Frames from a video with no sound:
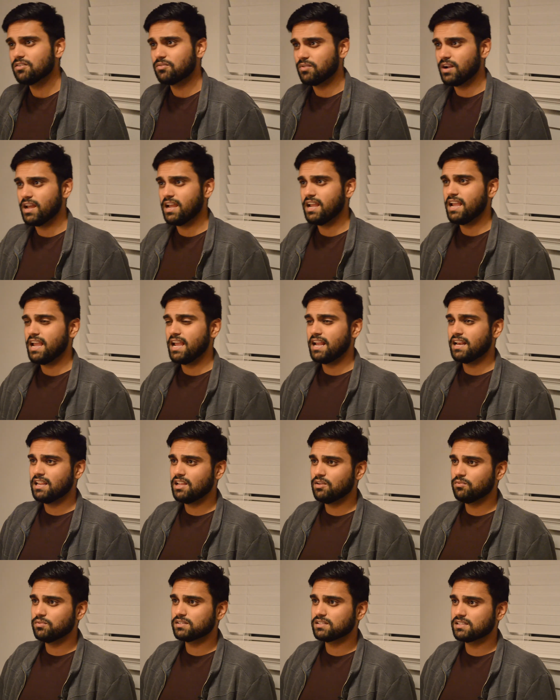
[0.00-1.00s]
Right? And
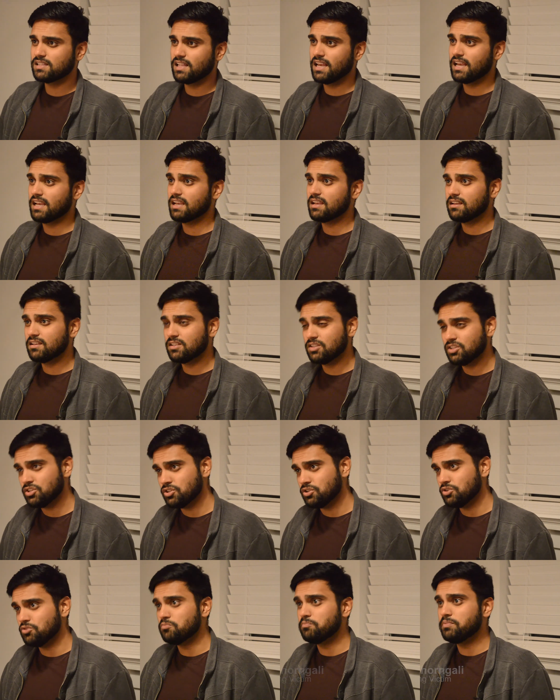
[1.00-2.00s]
he was like,
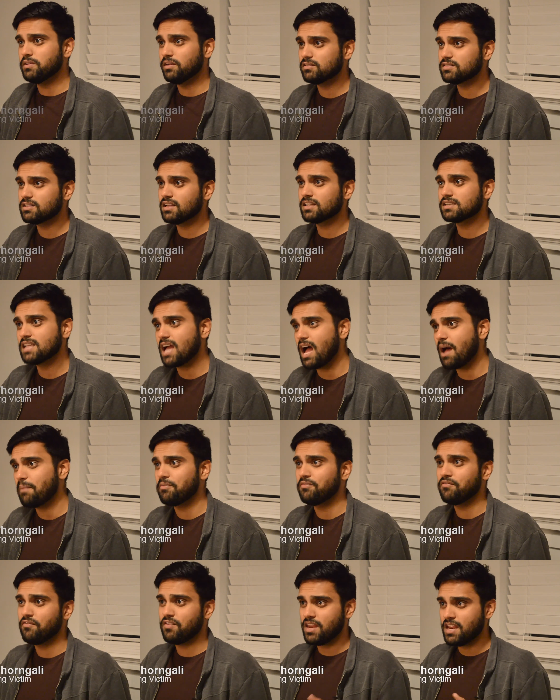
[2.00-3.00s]
you built on top
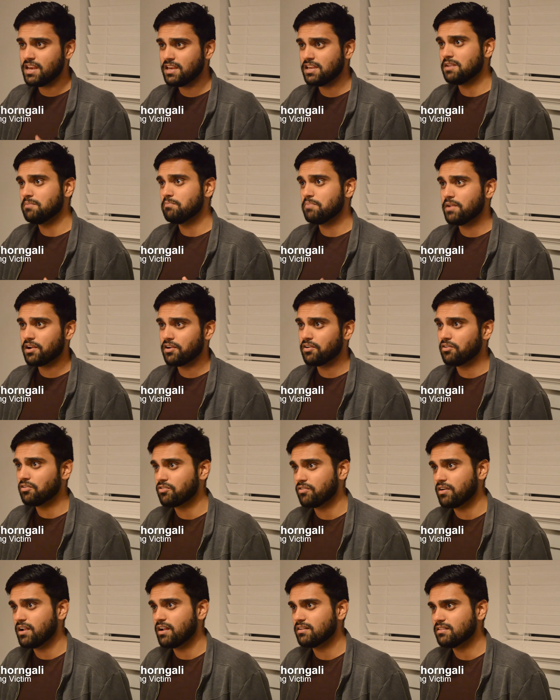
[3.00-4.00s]
of an Indian burial
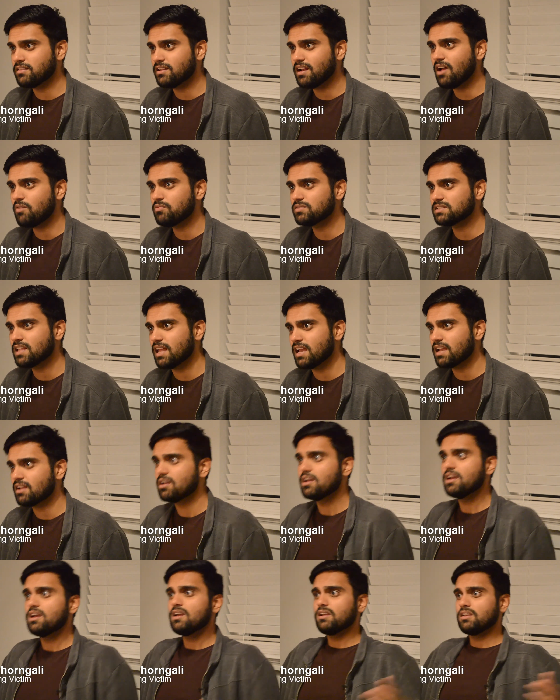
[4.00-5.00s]
ground. And then I was like,
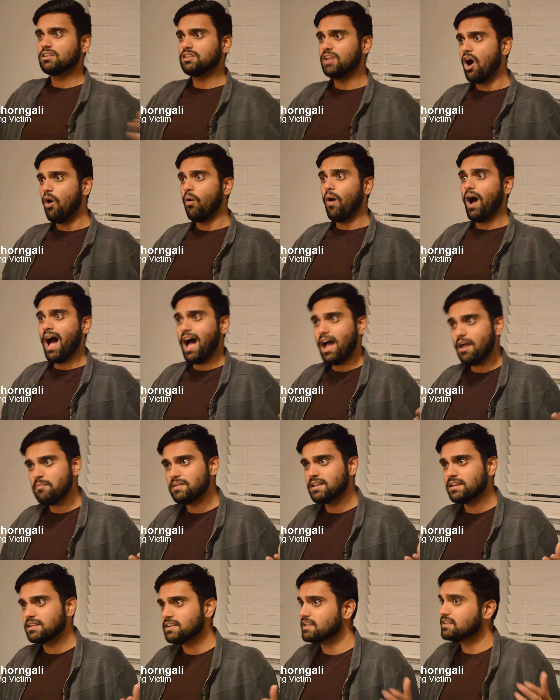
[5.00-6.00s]
yo, I'm
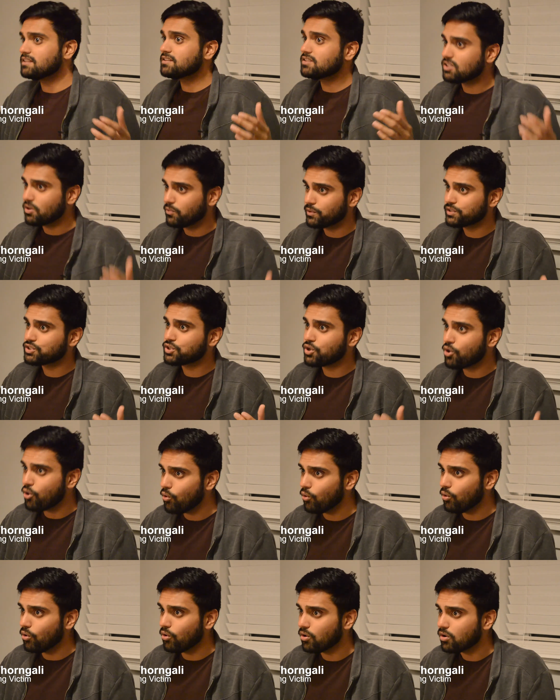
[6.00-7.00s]
Indian, so it's
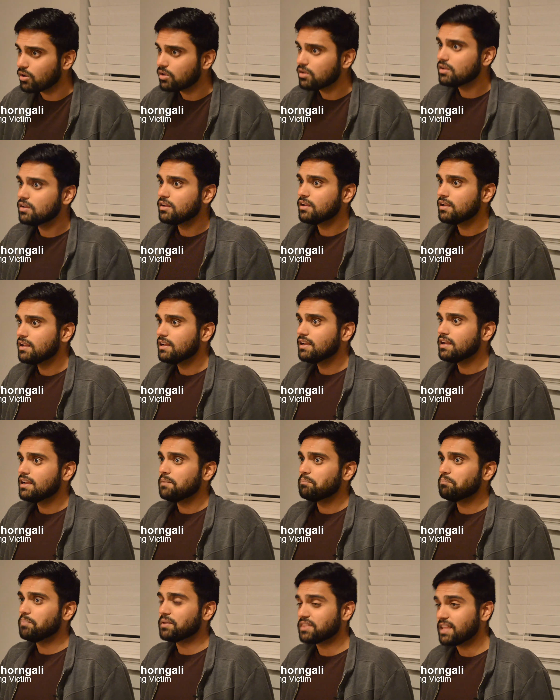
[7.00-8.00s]
cool.
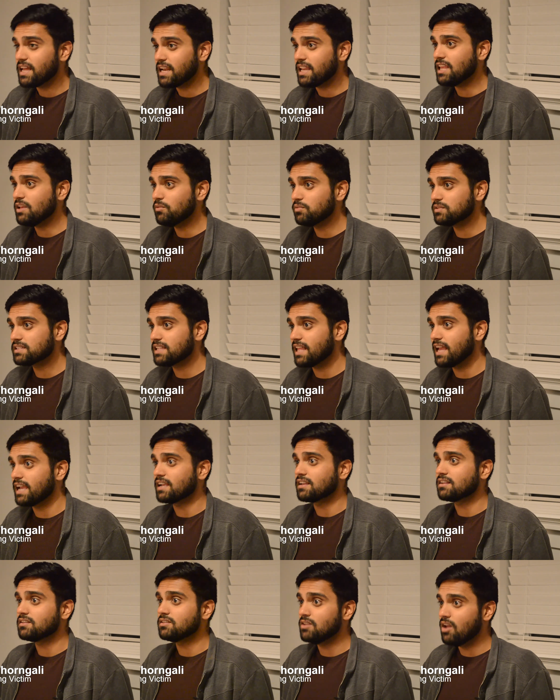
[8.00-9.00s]
But then he was
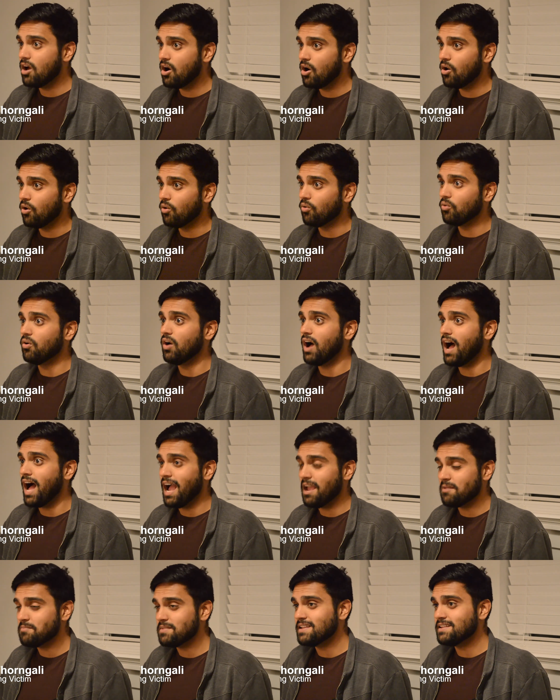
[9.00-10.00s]
like, no,
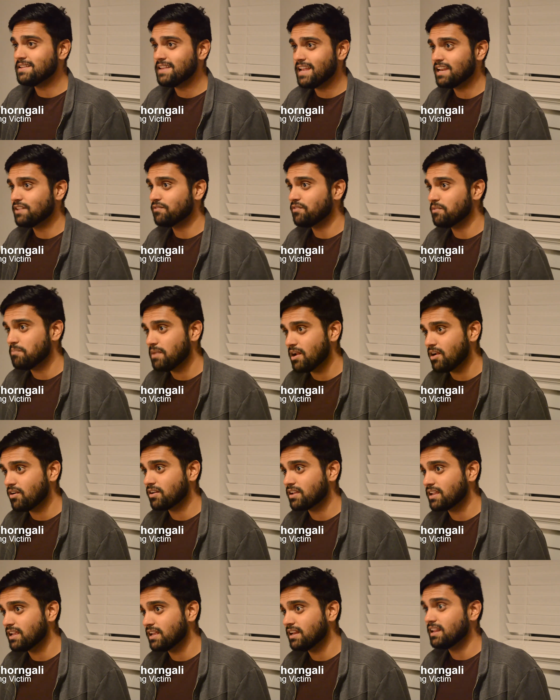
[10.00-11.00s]
I mean Native
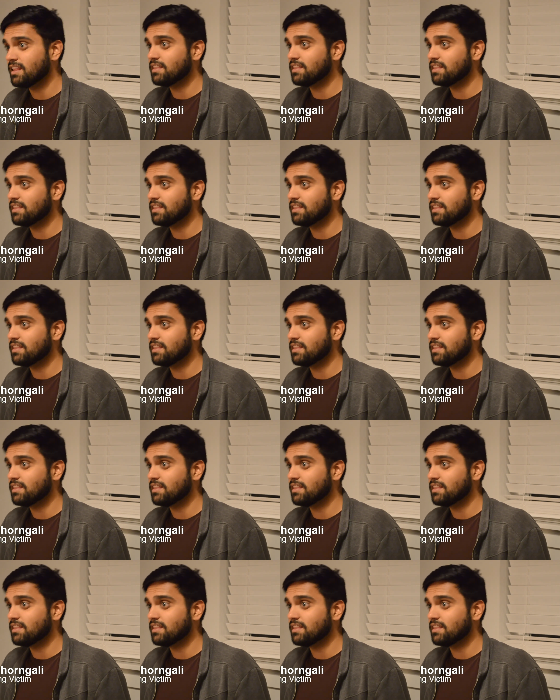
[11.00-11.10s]
American.